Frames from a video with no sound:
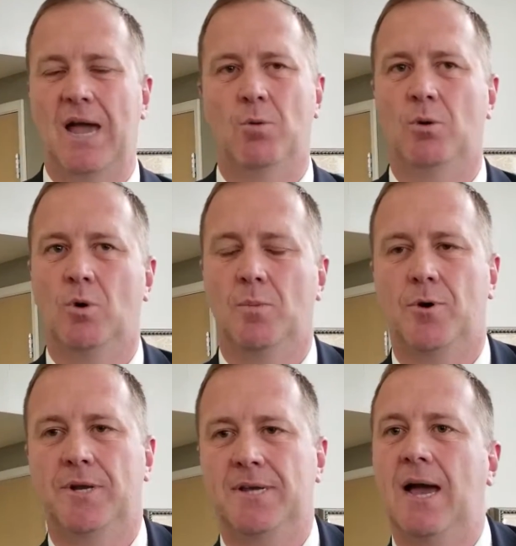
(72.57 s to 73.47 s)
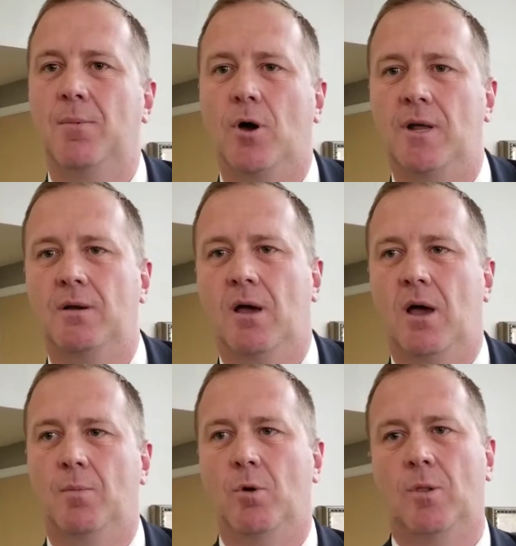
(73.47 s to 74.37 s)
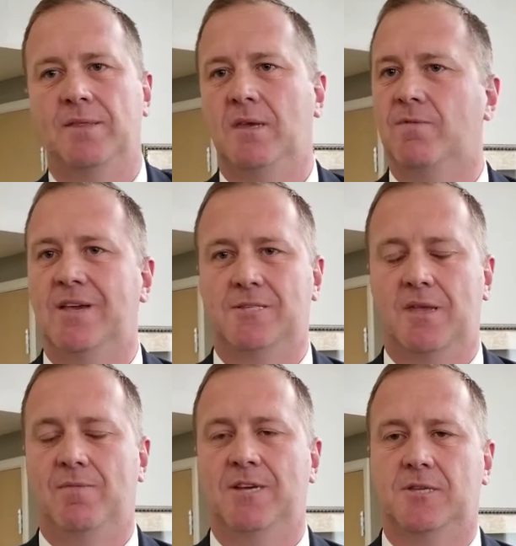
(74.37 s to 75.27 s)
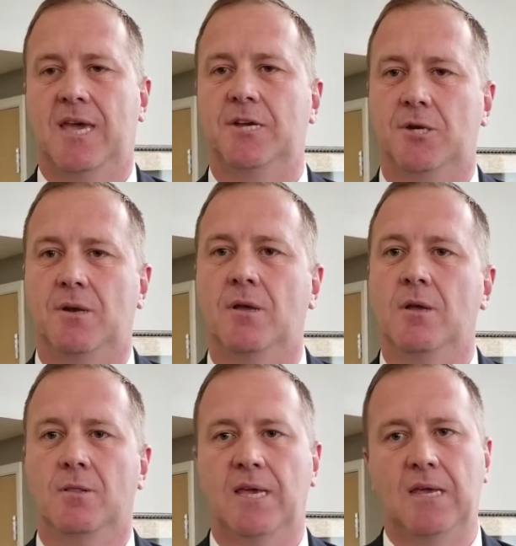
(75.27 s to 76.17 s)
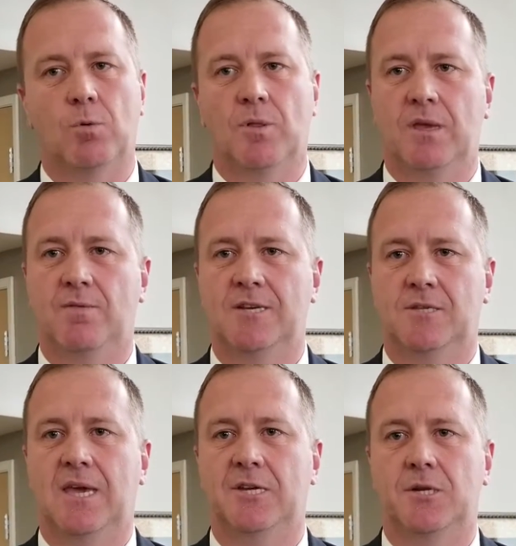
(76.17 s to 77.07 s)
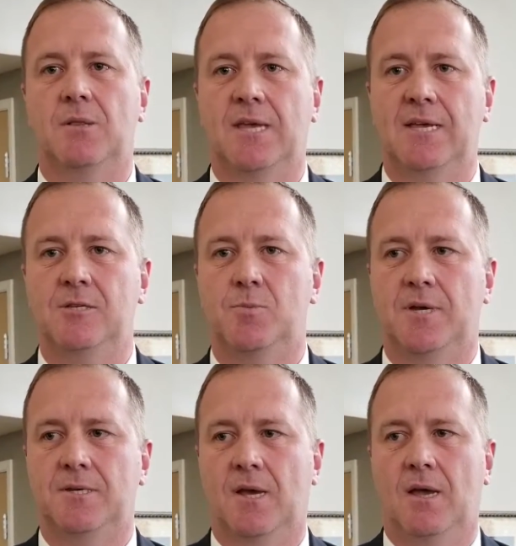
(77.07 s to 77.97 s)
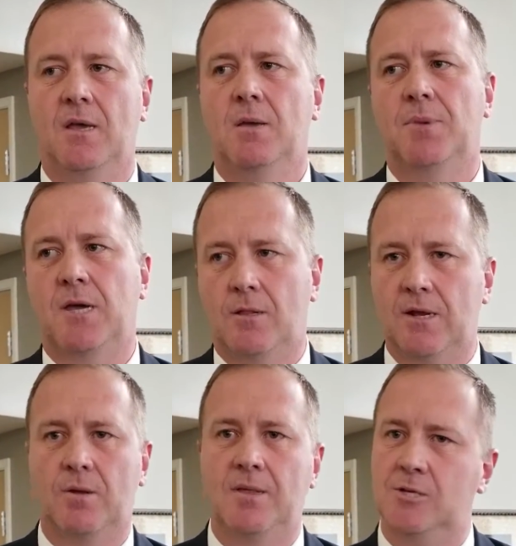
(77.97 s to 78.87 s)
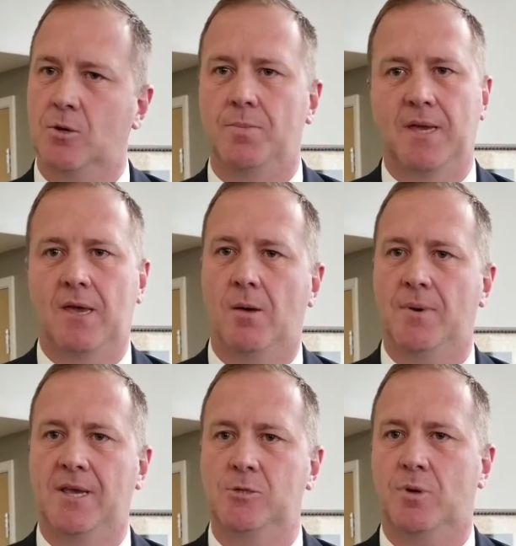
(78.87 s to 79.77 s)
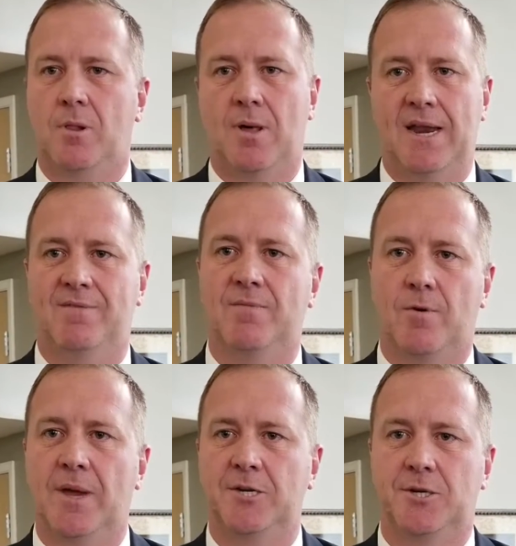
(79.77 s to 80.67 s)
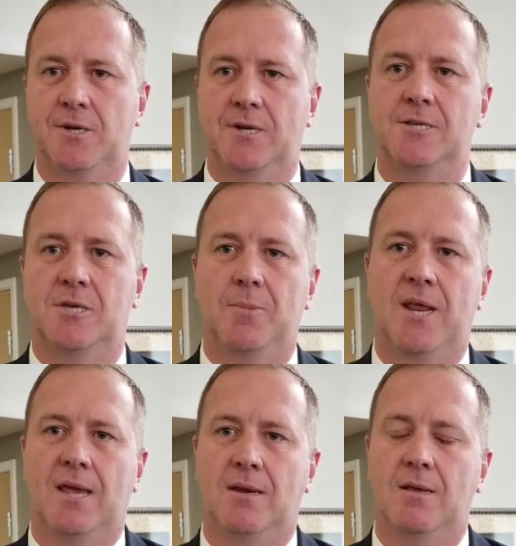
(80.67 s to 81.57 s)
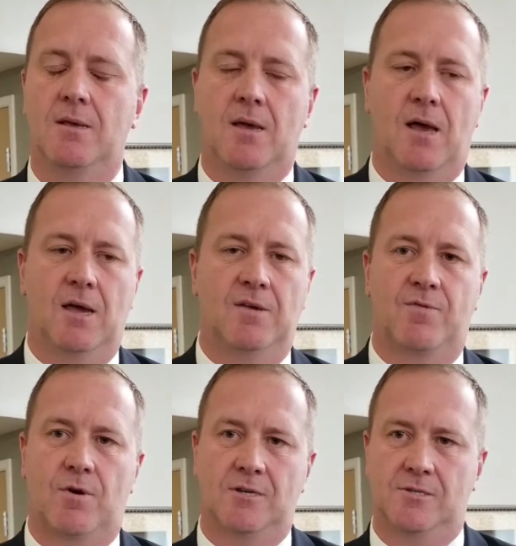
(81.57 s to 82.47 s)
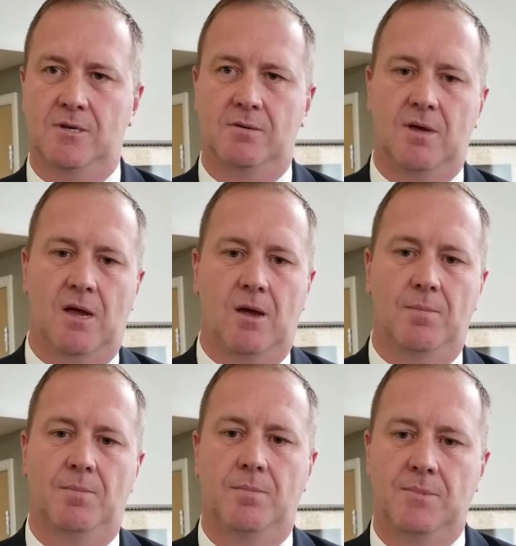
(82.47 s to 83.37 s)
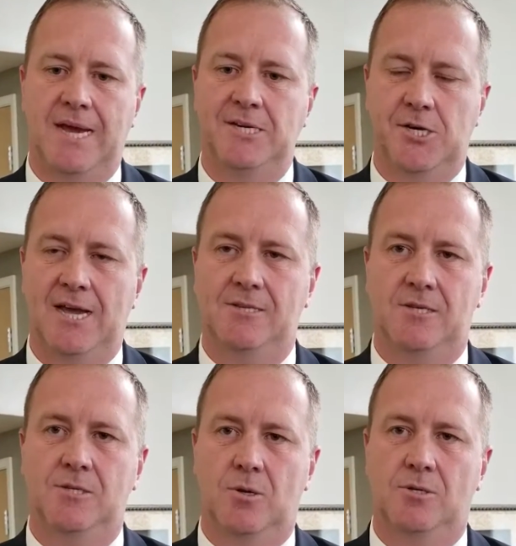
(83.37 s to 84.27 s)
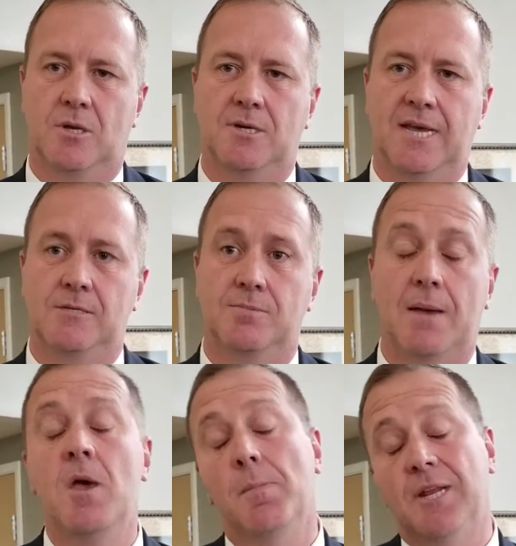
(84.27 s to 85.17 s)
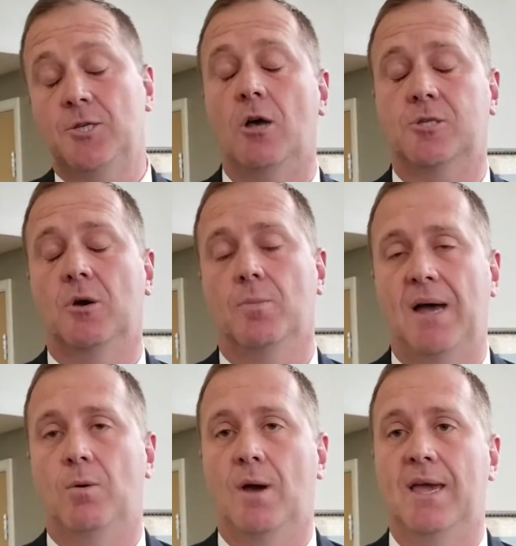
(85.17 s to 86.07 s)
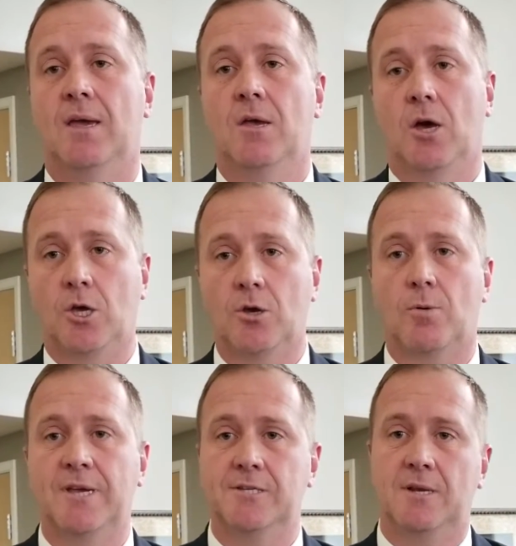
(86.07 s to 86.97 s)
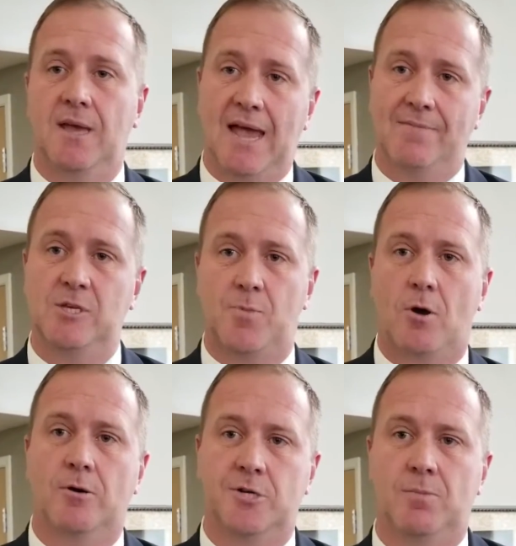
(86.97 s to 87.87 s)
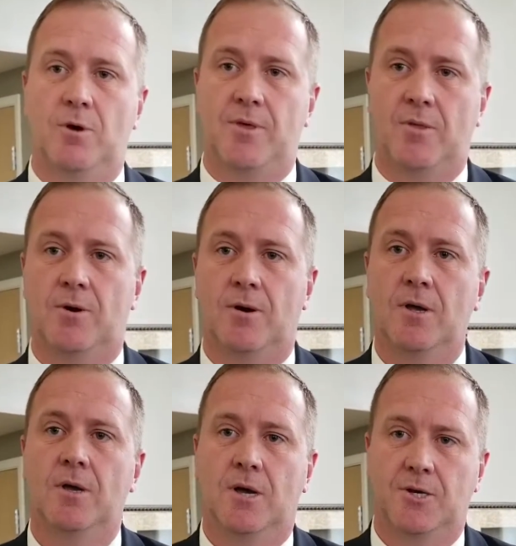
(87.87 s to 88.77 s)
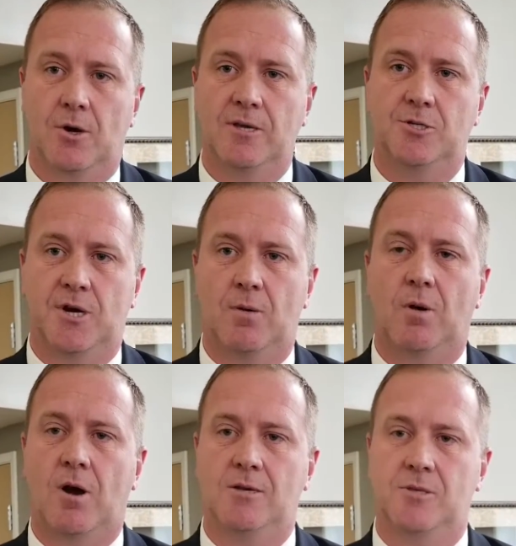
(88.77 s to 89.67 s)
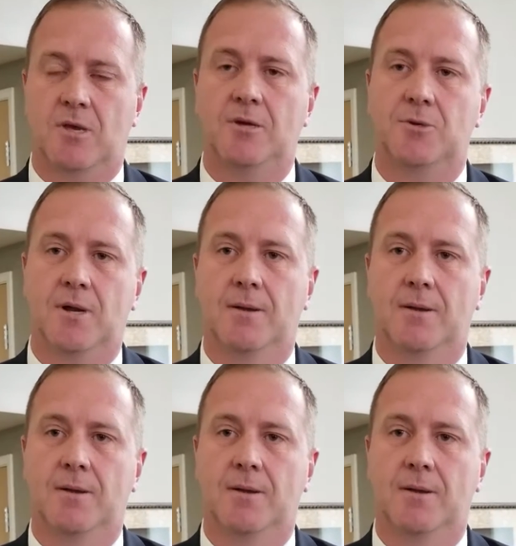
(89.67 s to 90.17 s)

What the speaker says: I wouldn't want to put a time on it. We'll let the investigation lead where the investigation leads. But clearly, these are big companies with a lot of information to disseminate and for us to digest. And so it's going to take some time. But it's also, by the way, a good reason to have these partnership with other attorneys general across the country.